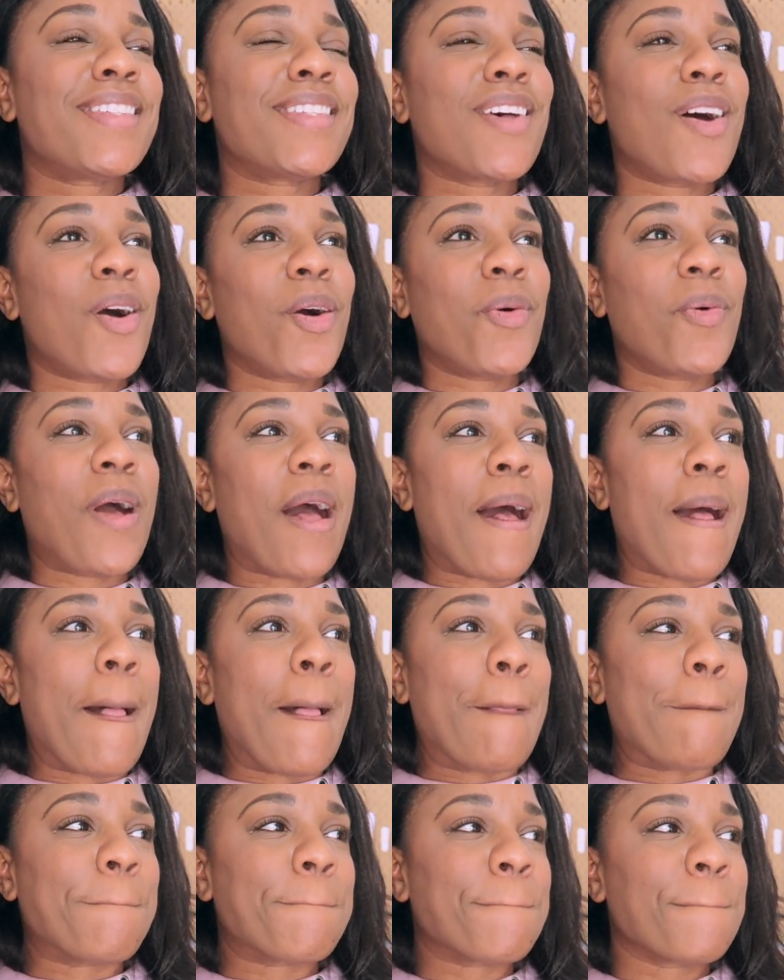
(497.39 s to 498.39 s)
So
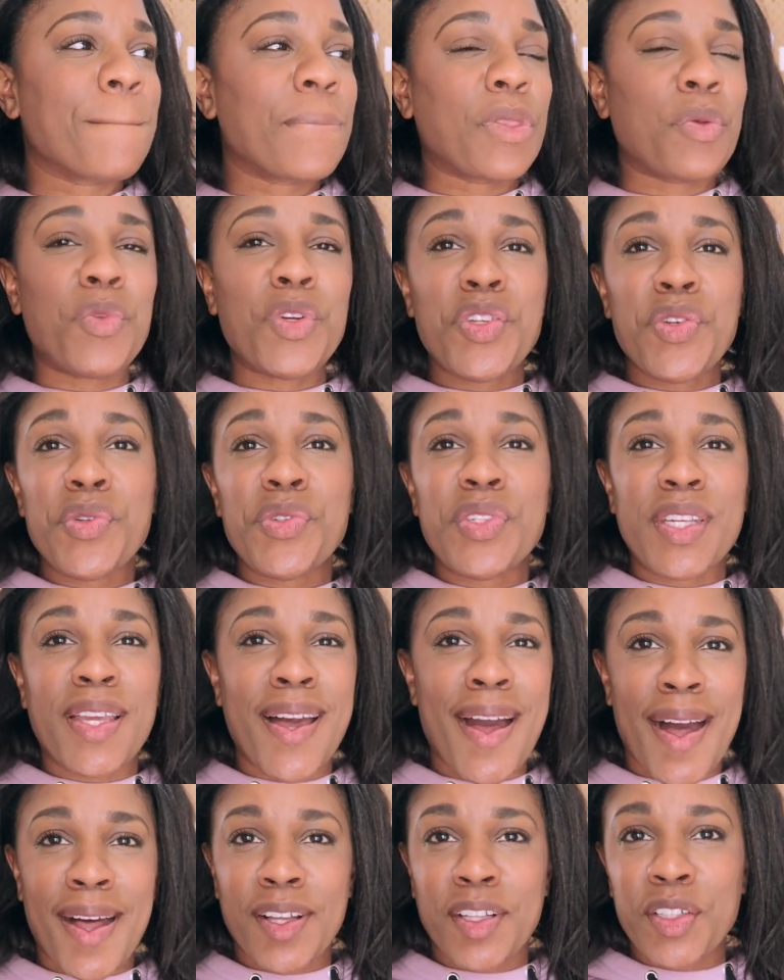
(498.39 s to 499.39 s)
we're using
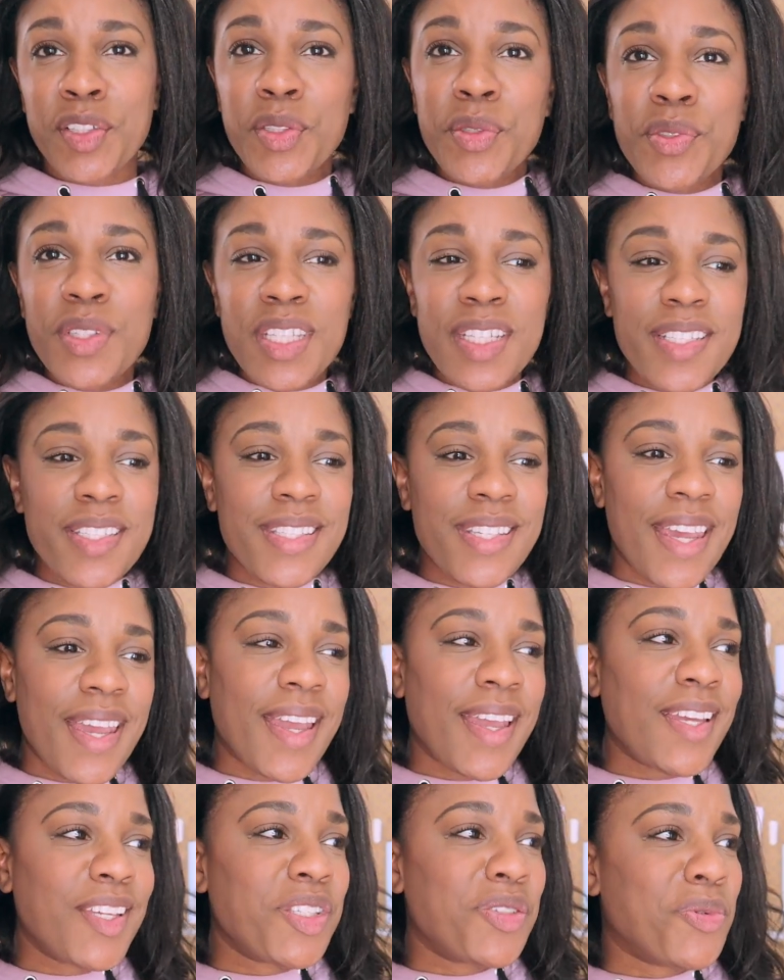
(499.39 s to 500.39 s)
hot glue these
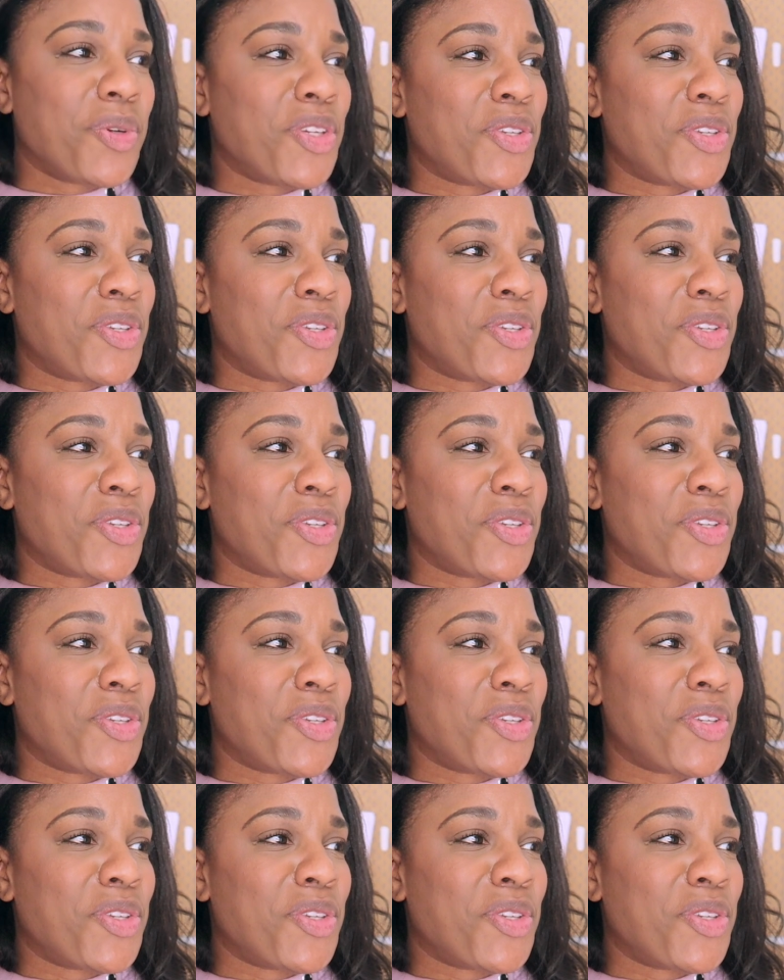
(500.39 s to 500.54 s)
days.